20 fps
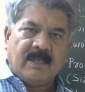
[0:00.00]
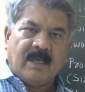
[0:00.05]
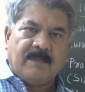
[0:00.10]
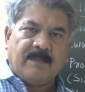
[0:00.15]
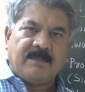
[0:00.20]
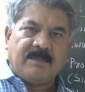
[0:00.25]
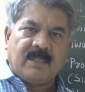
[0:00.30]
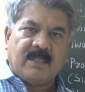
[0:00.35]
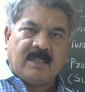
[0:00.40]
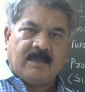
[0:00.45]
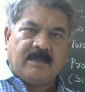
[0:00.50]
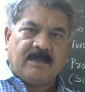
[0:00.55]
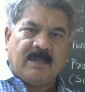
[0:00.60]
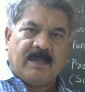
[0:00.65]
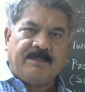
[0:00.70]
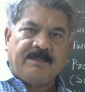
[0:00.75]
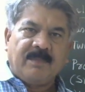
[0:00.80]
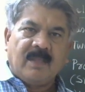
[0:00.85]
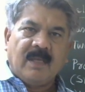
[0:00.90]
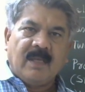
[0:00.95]

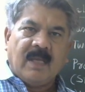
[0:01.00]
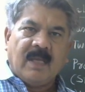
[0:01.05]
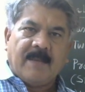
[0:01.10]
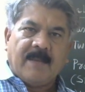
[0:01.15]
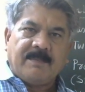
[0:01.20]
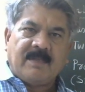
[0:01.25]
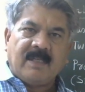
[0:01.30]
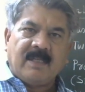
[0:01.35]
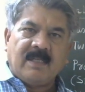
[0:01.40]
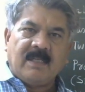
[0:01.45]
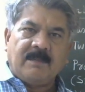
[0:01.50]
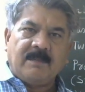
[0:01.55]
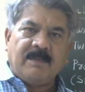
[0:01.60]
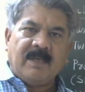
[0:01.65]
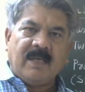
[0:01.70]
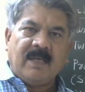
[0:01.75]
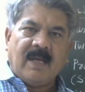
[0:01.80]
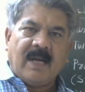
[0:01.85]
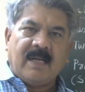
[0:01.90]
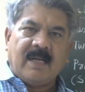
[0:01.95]

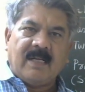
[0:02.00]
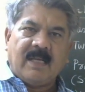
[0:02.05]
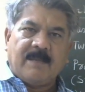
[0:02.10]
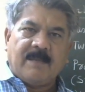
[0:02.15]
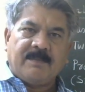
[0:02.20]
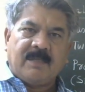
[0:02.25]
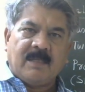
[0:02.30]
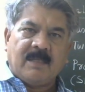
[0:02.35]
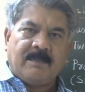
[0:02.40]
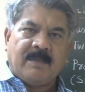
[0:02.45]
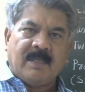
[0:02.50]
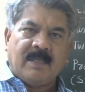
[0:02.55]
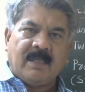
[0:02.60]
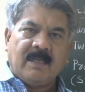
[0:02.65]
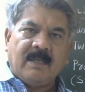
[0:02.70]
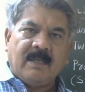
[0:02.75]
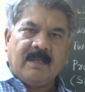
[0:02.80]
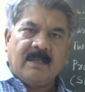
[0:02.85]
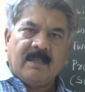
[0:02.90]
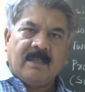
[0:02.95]
MCCB and MCB,
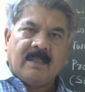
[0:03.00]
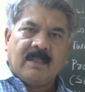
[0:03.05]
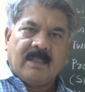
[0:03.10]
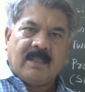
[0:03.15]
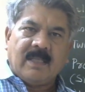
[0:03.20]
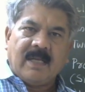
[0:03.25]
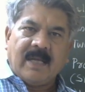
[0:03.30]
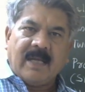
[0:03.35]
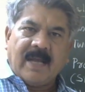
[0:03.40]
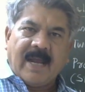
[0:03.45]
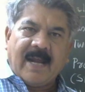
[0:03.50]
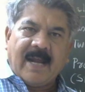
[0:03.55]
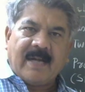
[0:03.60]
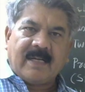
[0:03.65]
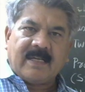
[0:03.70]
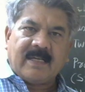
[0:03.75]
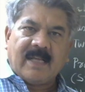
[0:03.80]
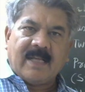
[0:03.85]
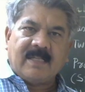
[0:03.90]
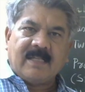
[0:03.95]
they
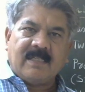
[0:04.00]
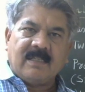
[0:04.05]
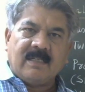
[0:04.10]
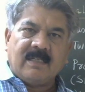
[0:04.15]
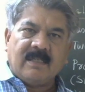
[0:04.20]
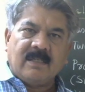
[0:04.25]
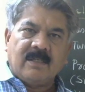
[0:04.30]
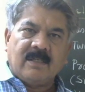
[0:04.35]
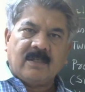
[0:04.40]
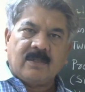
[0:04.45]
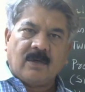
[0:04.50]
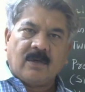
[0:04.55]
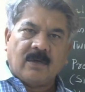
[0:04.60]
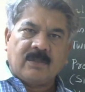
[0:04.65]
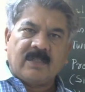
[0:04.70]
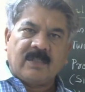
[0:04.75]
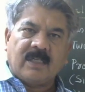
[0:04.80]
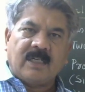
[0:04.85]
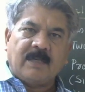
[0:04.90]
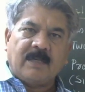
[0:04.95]
act as short
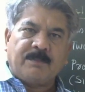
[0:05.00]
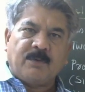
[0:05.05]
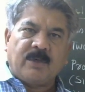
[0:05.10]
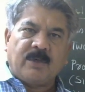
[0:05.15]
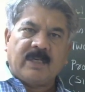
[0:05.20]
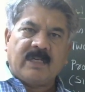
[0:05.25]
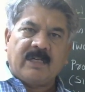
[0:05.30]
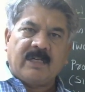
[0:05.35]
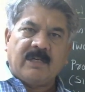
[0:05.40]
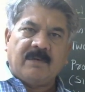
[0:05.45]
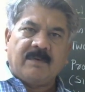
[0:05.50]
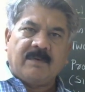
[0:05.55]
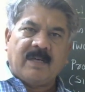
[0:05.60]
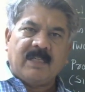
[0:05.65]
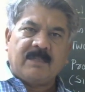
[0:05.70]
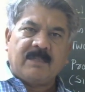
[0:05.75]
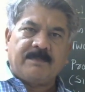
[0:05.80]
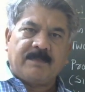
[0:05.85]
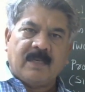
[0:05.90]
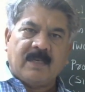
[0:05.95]
circuit protective
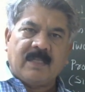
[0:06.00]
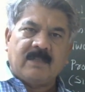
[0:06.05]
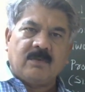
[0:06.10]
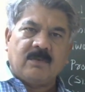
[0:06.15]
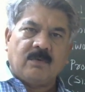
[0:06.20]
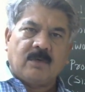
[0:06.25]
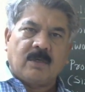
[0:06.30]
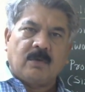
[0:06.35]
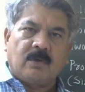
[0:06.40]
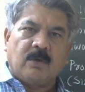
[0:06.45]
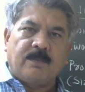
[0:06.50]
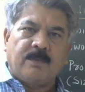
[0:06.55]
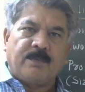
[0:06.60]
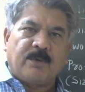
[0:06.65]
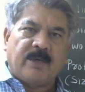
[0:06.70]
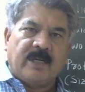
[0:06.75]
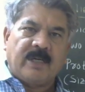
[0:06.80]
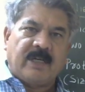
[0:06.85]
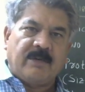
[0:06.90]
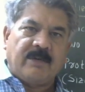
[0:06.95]
device plus overload
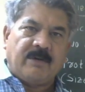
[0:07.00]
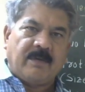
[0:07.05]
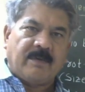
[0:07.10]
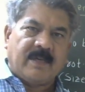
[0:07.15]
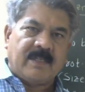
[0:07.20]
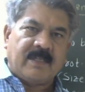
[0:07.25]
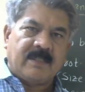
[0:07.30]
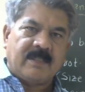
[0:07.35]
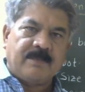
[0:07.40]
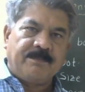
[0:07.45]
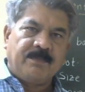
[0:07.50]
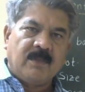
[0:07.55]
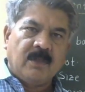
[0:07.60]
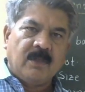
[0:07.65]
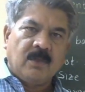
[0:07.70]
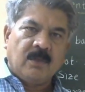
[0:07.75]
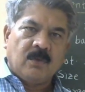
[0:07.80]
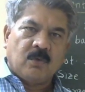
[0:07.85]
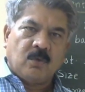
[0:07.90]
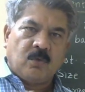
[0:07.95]
protective device.
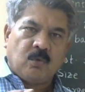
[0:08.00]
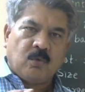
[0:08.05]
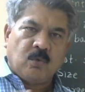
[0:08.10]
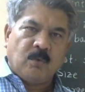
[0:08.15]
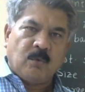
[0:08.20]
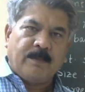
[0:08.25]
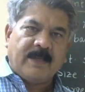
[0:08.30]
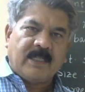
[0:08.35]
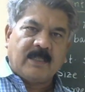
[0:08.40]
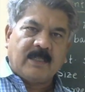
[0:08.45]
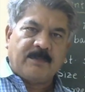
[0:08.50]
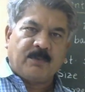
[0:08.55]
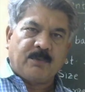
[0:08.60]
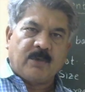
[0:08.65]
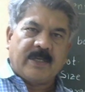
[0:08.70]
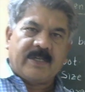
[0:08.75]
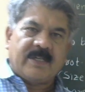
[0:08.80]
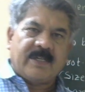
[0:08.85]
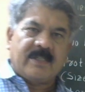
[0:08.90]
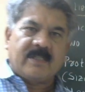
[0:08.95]
So two basic
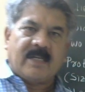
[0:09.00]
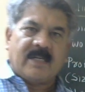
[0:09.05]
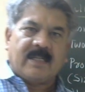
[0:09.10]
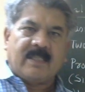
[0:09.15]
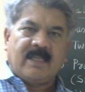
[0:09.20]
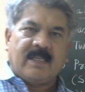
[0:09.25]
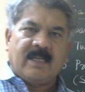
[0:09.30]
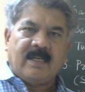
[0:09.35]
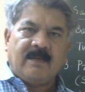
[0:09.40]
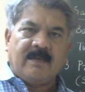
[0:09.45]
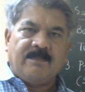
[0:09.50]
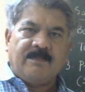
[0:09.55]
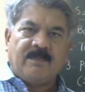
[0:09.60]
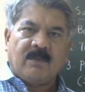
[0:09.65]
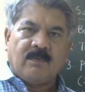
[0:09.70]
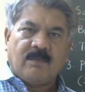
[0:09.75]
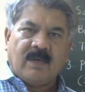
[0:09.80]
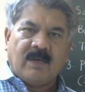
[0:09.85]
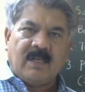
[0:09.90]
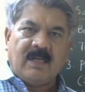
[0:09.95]
protections are there.
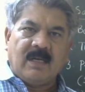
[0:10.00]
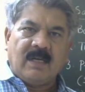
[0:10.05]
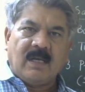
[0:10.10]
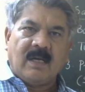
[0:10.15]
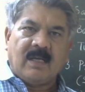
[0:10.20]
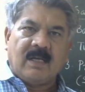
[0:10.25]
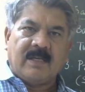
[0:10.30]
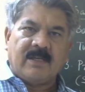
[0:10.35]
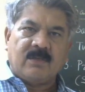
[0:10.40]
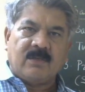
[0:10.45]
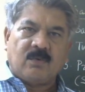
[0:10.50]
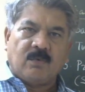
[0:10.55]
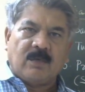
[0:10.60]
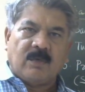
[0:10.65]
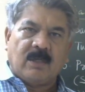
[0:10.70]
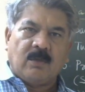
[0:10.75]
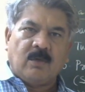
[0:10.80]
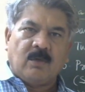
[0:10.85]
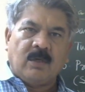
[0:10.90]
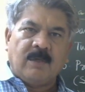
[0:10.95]
One against
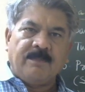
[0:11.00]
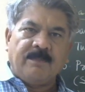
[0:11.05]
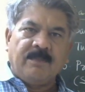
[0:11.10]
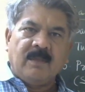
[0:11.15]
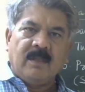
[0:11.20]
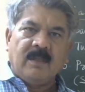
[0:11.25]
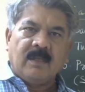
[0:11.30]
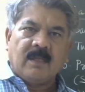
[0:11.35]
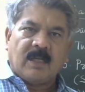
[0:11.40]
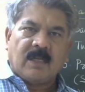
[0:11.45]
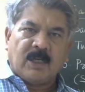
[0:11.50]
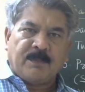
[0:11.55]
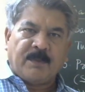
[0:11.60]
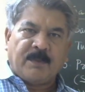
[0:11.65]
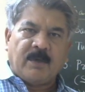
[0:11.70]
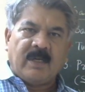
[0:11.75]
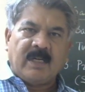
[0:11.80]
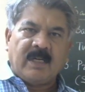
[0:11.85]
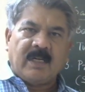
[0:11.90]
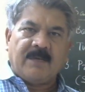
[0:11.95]
overload,
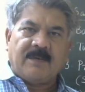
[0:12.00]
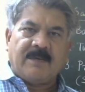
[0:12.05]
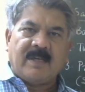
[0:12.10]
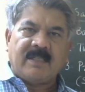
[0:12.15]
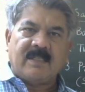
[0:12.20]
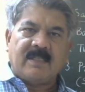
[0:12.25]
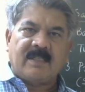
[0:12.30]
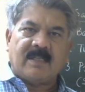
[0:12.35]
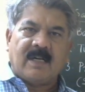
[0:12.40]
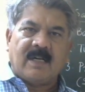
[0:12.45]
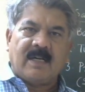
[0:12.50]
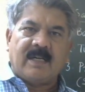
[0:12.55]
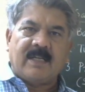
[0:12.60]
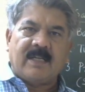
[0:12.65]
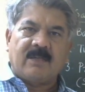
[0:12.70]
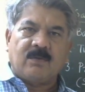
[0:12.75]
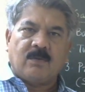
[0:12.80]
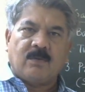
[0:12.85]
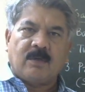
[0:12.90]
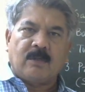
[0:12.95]
corresponding device is called
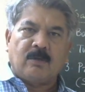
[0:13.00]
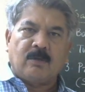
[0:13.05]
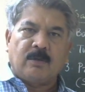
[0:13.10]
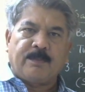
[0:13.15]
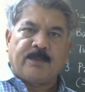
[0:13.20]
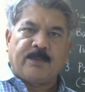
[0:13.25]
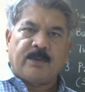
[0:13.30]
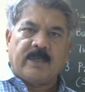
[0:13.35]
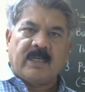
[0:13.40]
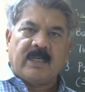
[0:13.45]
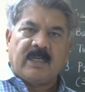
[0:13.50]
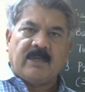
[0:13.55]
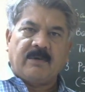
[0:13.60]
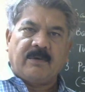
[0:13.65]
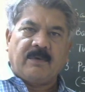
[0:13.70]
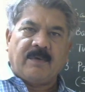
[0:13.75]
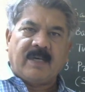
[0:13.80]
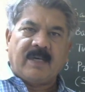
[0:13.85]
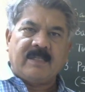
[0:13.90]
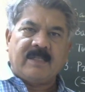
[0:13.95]
as overload protective
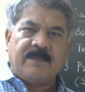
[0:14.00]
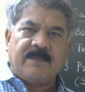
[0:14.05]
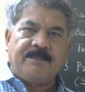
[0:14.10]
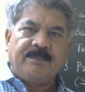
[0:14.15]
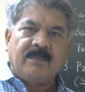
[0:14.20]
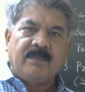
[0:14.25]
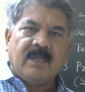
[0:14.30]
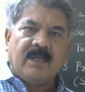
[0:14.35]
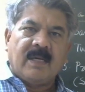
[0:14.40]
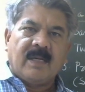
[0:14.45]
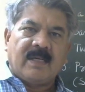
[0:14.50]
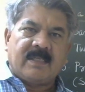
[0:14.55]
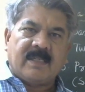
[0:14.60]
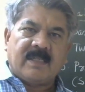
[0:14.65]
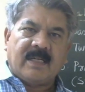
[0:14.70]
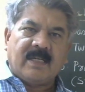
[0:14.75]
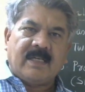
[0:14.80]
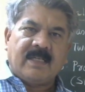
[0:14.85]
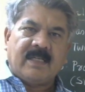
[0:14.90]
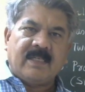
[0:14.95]
device, and
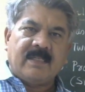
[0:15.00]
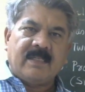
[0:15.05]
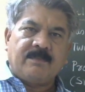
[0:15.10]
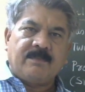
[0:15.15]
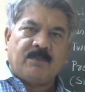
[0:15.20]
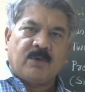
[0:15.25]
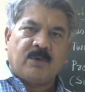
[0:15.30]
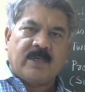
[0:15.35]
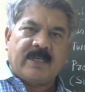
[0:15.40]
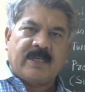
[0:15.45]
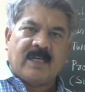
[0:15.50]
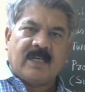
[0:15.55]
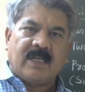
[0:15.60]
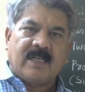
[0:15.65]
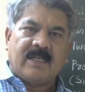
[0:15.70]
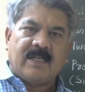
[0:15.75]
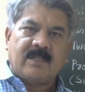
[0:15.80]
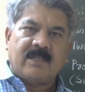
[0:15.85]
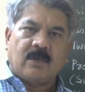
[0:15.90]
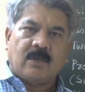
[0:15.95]
second is protection
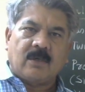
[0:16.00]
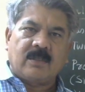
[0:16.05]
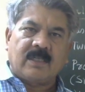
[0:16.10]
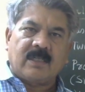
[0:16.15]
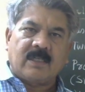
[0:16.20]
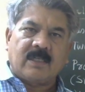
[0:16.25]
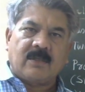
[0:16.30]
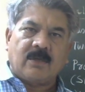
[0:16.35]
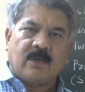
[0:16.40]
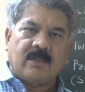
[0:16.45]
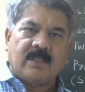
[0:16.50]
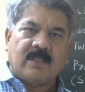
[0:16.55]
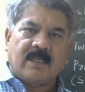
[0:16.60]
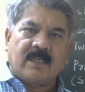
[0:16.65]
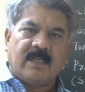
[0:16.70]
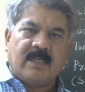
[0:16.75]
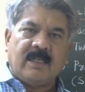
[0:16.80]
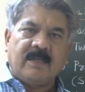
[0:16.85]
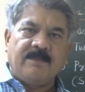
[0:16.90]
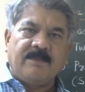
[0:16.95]
against short
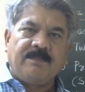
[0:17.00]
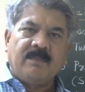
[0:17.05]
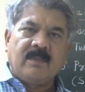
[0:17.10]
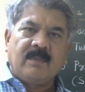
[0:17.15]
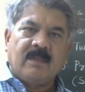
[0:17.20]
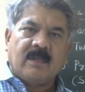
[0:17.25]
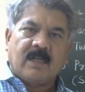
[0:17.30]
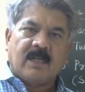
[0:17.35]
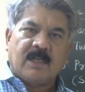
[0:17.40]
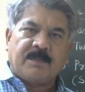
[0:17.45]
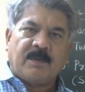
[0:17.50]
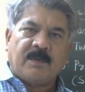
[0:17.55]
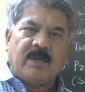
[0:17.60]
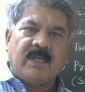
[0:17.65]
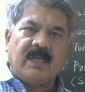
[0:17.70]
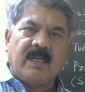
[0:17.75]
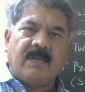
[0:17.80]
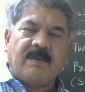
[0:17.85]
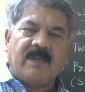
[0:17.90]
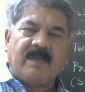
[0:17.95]
circuit,
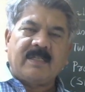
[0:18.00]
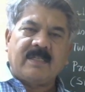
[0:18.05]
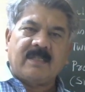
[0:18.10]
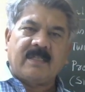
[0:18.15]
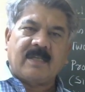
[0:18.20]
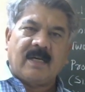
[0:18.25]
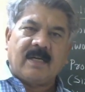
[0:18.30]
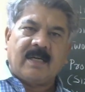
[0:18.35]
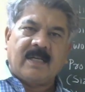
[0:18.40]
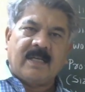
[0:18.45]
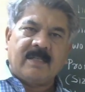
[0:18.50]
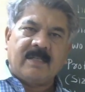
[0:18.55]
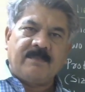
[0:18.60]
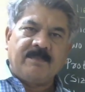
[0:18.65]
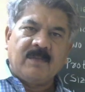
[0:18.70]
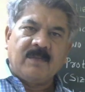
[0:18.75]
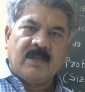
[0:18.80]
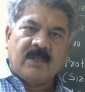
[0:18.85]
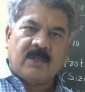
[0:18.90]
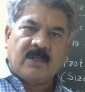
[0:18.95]
corresponding device is called as
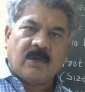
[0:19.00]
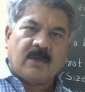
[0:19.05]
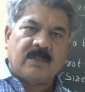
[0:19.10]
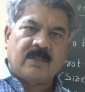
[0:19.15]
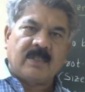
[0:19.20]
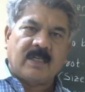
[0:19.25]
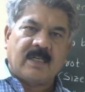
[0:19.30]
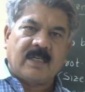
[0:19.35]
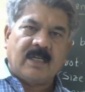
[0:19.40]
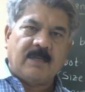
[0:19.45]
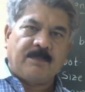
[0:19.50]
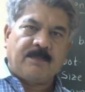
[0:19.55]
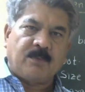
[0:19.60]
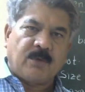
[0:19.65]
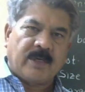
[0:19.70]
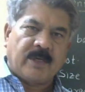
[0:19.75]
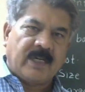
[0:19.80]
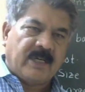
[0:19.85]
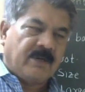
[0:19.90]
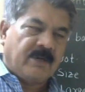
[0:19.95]
short circuit
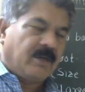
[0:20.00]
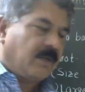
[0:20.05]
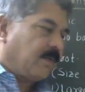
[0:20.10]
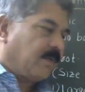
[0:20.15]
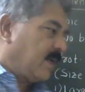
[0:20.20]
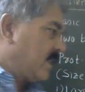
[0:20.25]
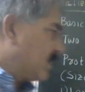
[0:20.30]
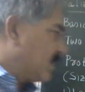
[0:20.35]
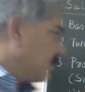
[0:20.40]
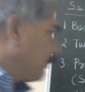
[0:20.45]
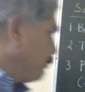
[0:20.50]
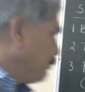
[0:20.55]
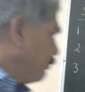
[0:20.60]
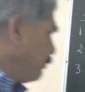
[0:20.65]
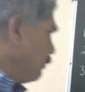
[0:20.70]
protective device.